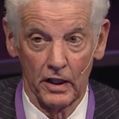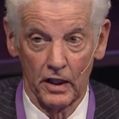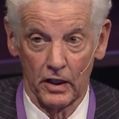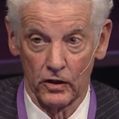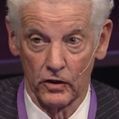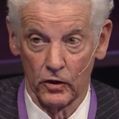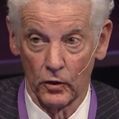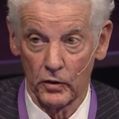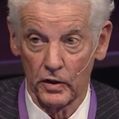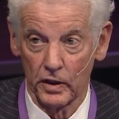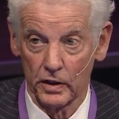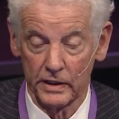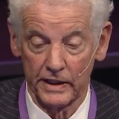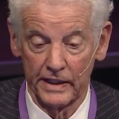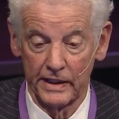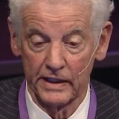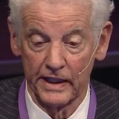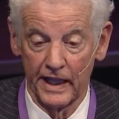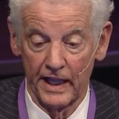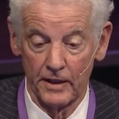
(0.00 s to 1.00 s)
locally
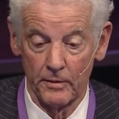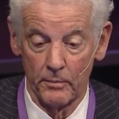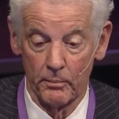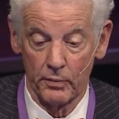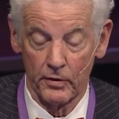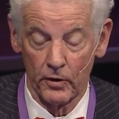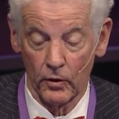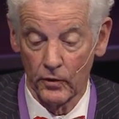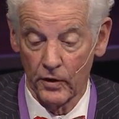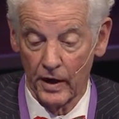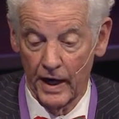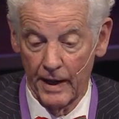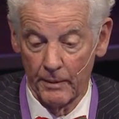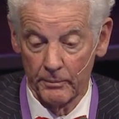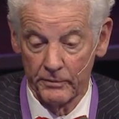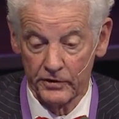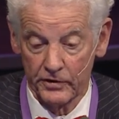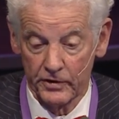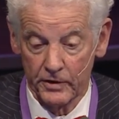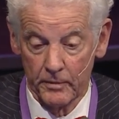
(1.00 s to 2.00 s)
led
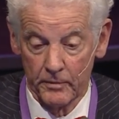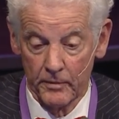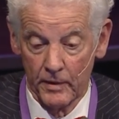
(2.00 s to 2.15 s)
programs,